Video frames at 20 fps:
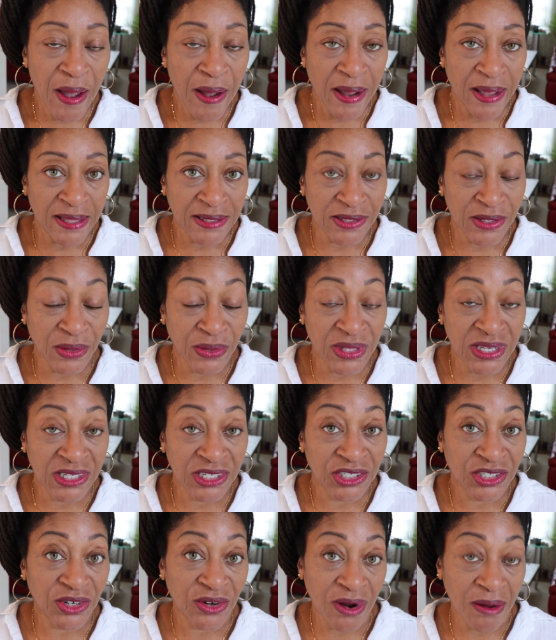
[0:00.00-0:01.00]
And so
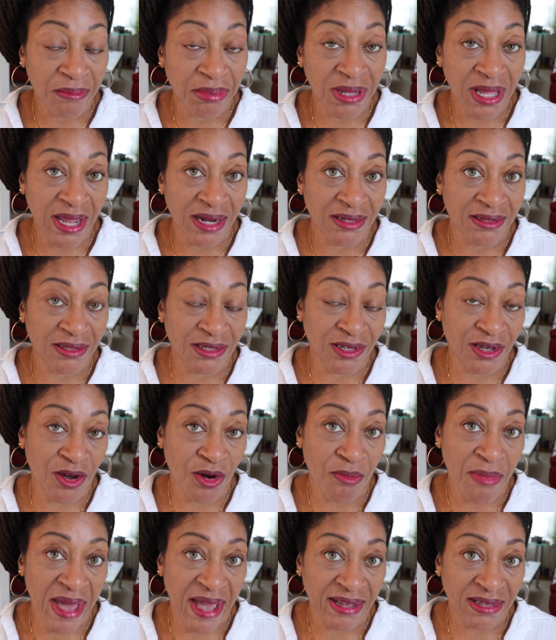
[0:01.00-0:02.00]
this year I'm planning to go
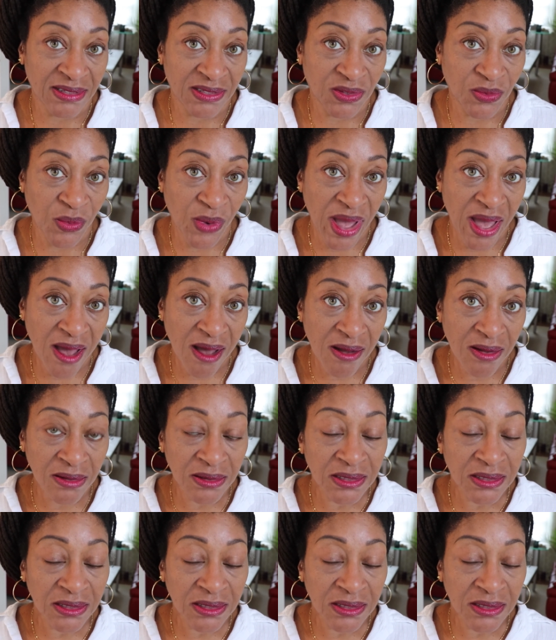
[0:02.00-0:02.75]
back as well.